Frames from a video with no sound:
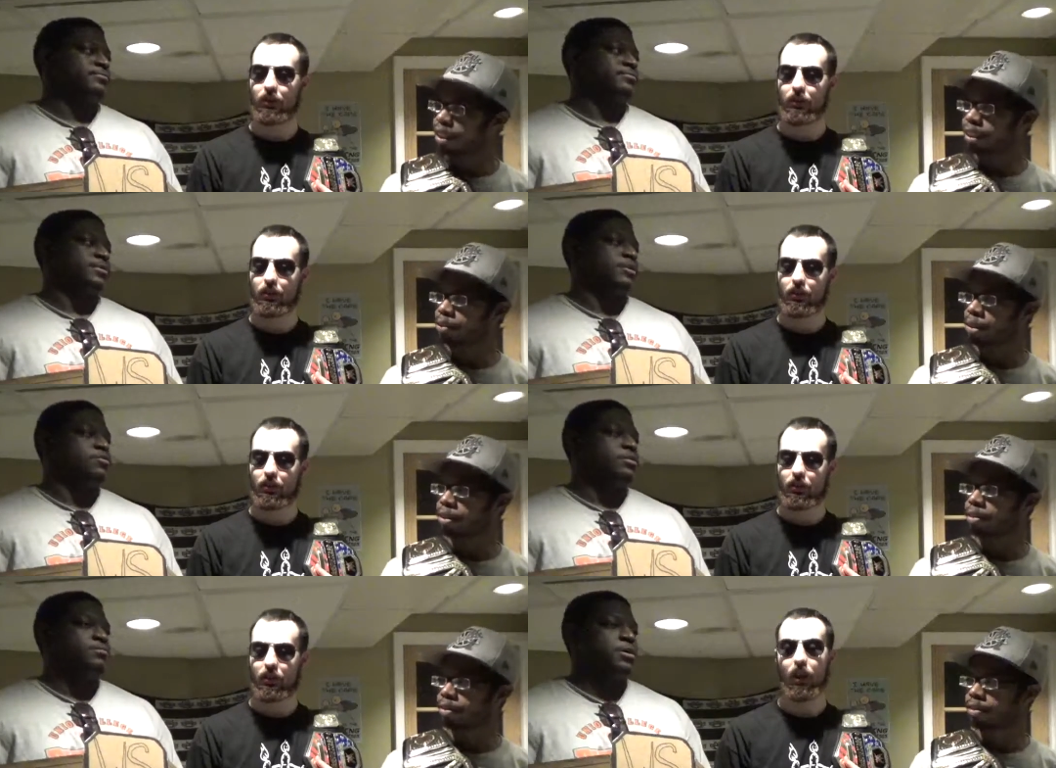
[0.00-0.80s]
Speaker 1: Yeah, they were. They
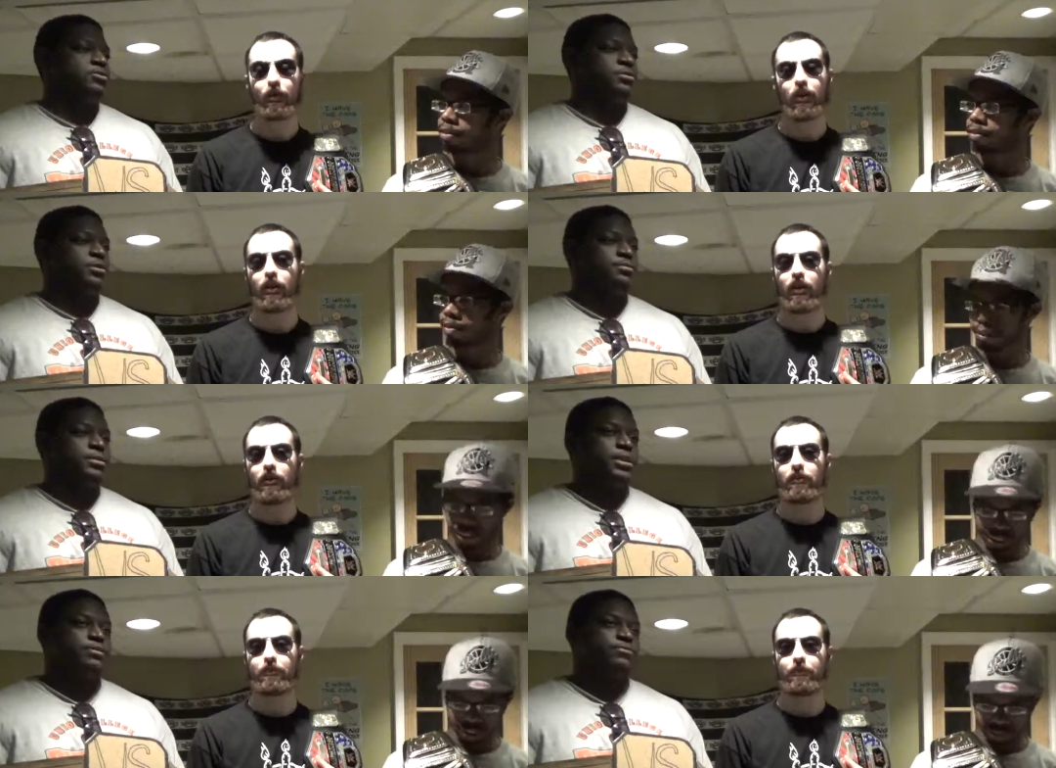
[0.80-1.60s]
were in Montreal, okay, right,
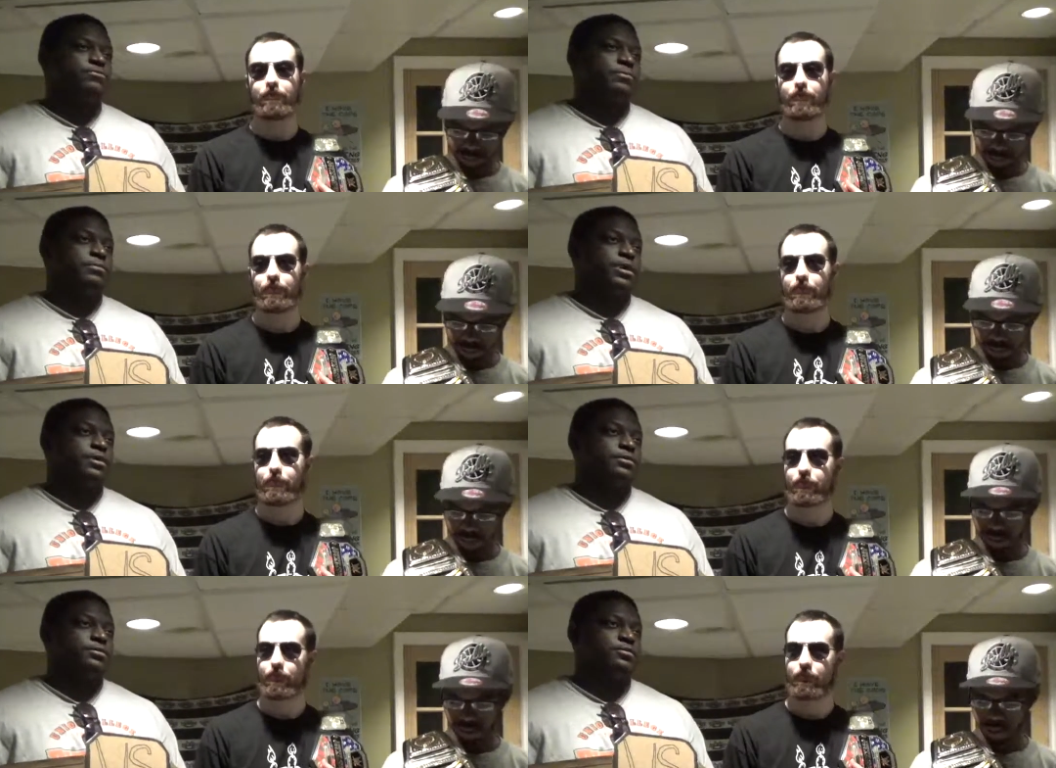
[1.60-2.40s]
but yeah. they from
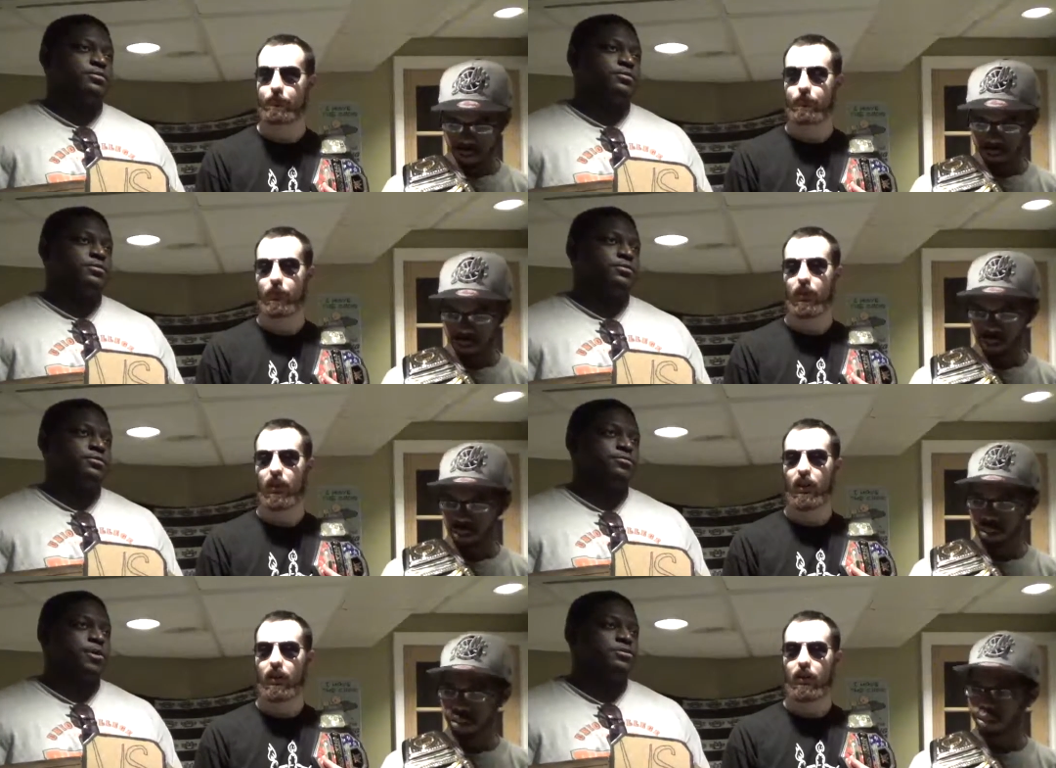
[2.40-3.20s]
like
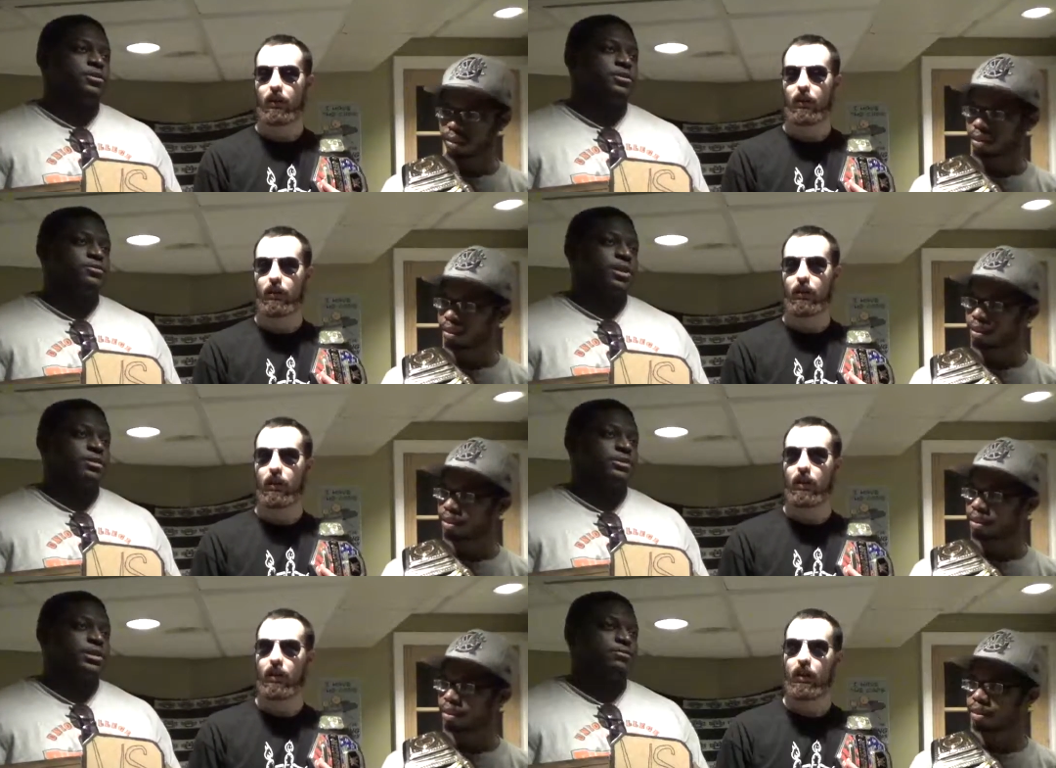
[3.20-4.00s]
small cities
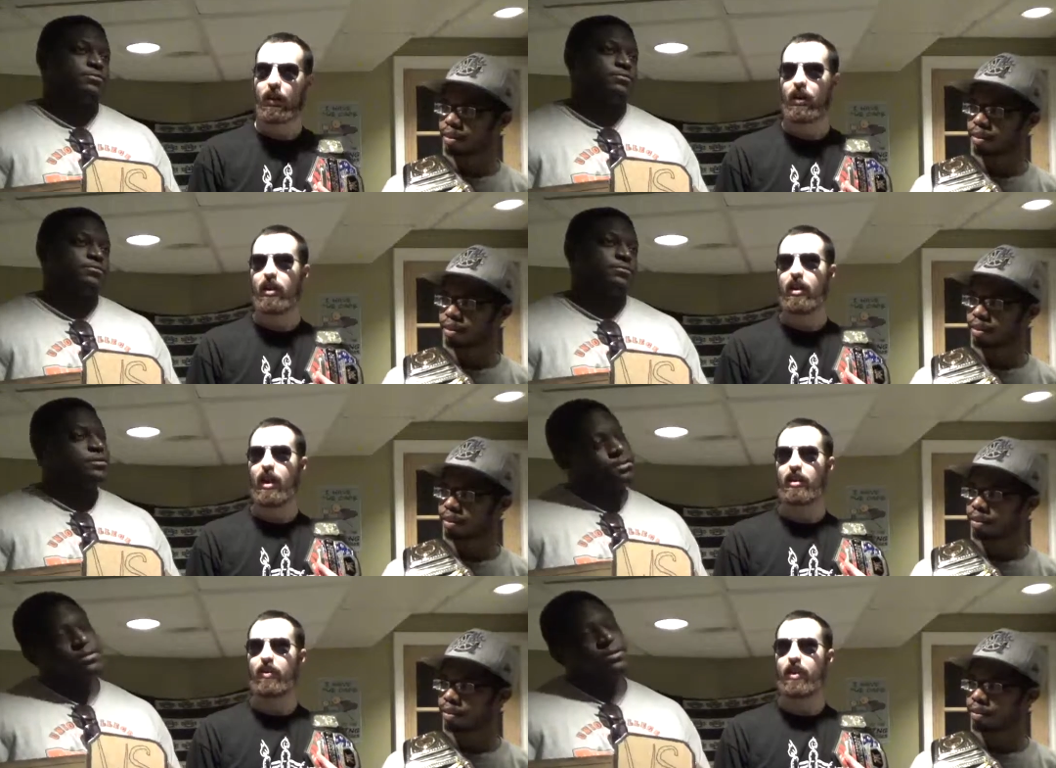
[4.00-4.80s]
outside of.
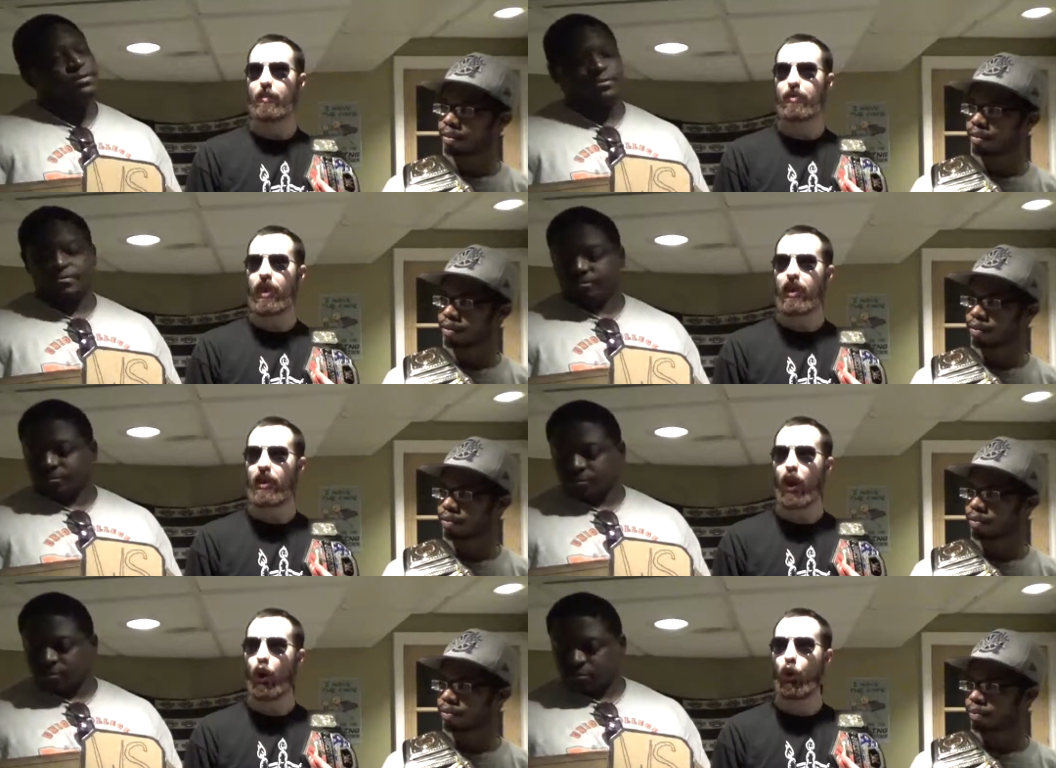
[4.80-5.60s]
Speaker 2: Yeah, because they kept
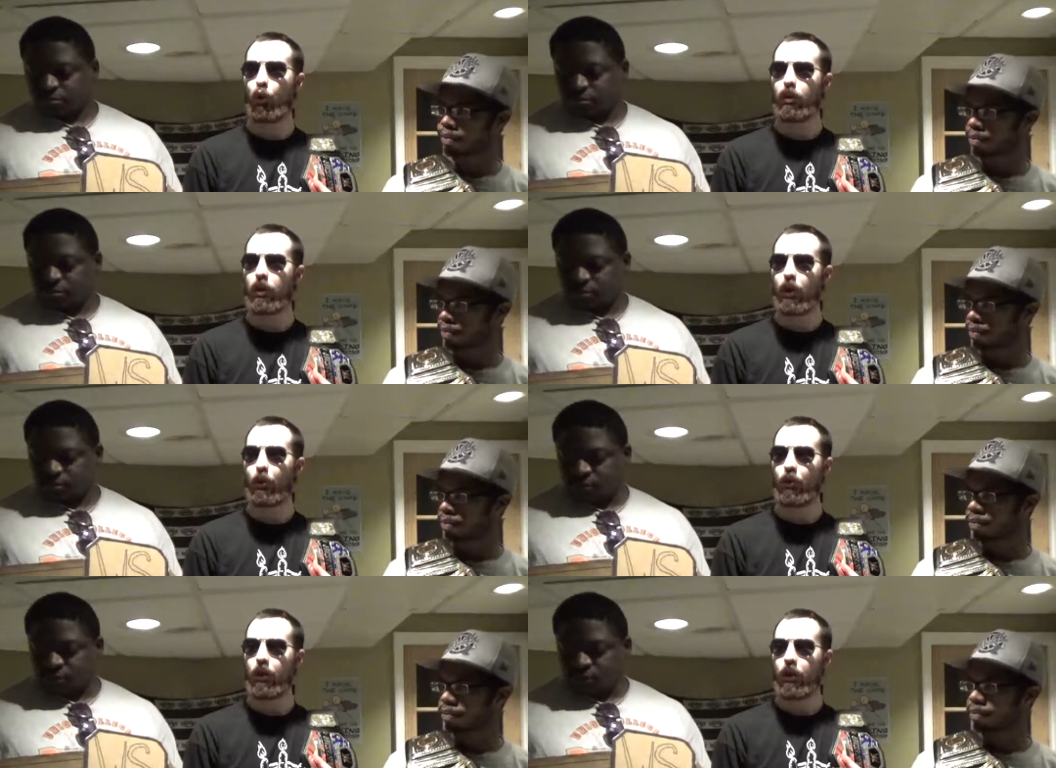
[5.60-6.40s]
saying, "Oh, you
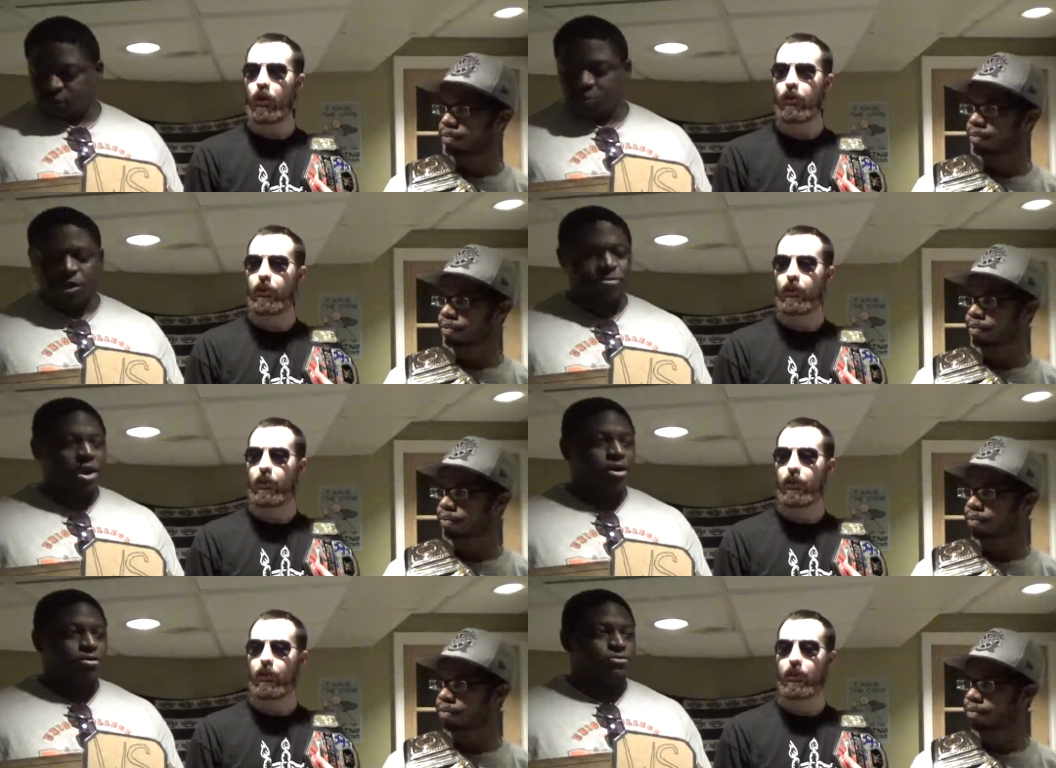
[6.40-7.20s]
know, he's 20
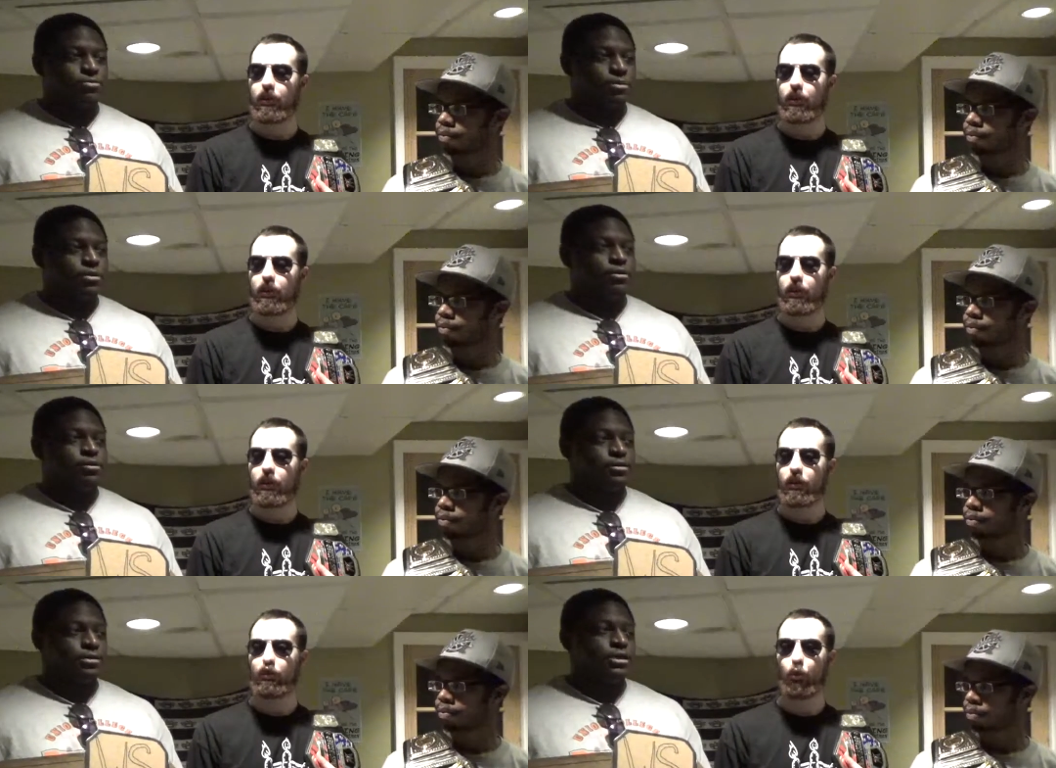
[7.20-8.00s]
miles from
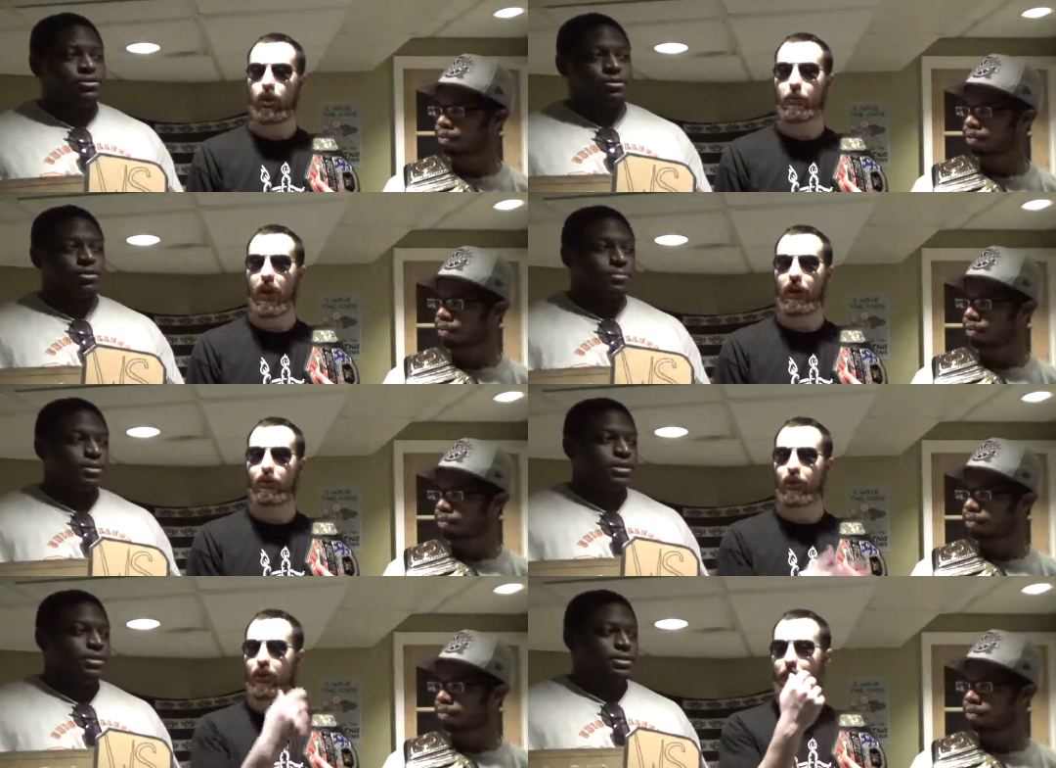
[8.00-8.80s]
here." Twenty
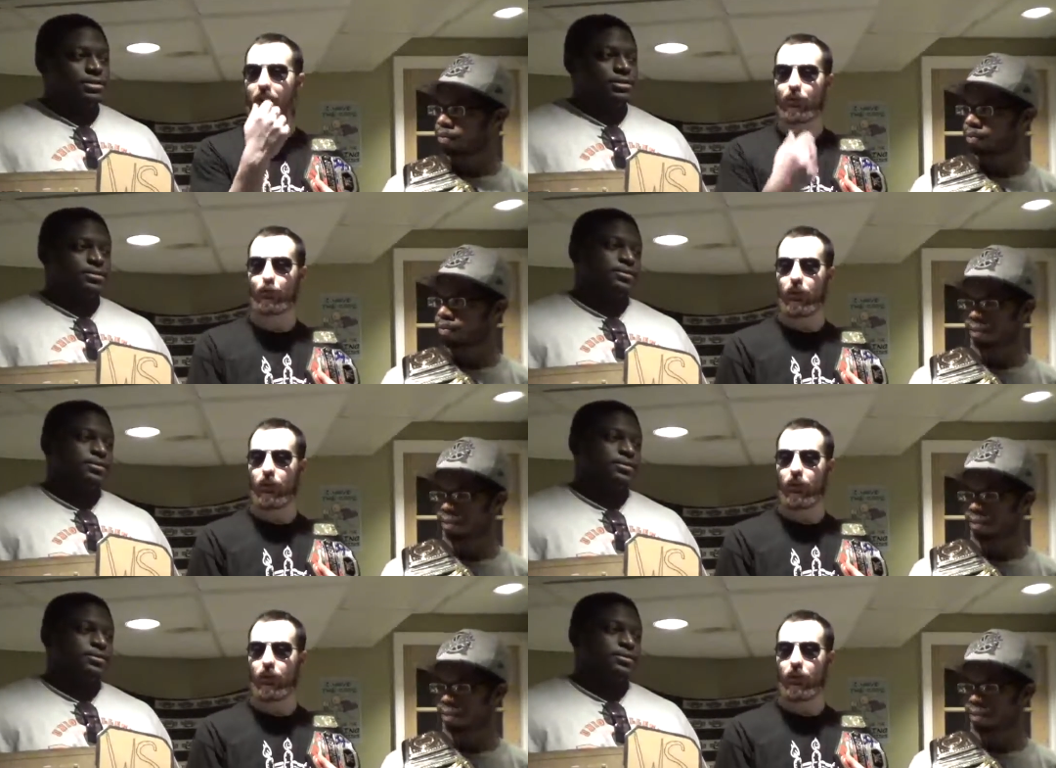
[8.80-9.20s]
miles, 30 miles,